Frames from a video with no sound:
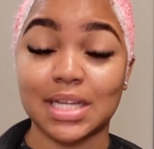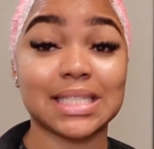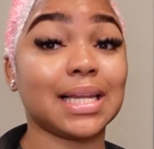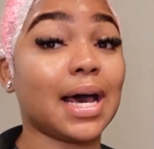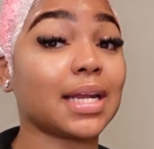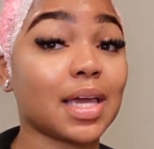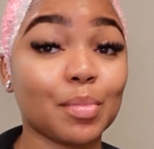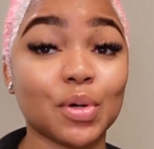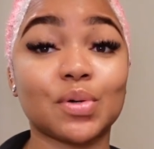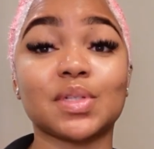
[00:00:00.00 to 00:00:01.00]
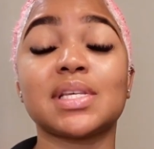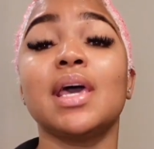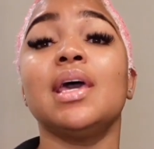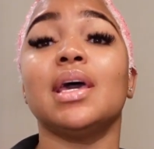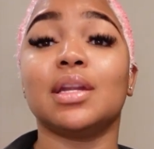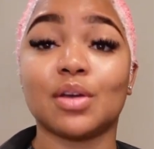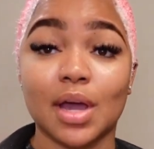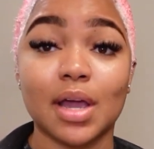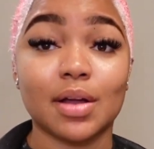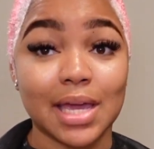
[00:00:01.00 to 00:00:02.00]
That's a lot of chemicals and your
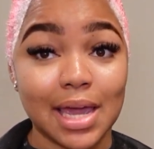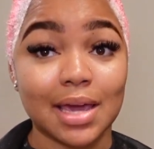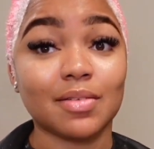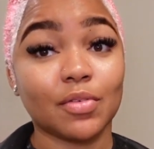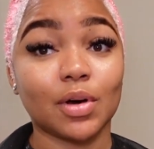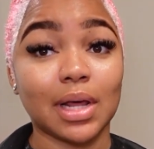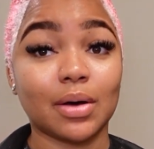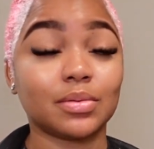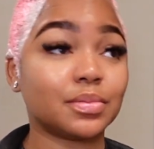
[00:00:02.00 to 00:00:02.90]
hair can fall out.